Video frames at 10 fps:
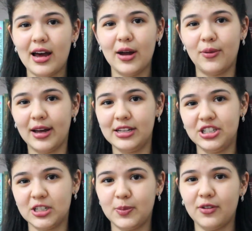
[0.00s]
I read
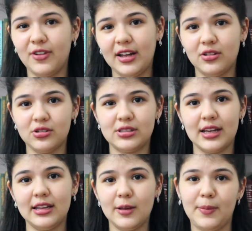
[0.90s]
Dias Perfeitos
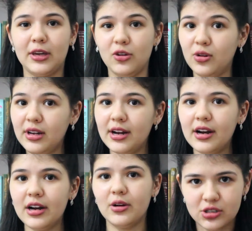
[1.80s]
and The Peculiar,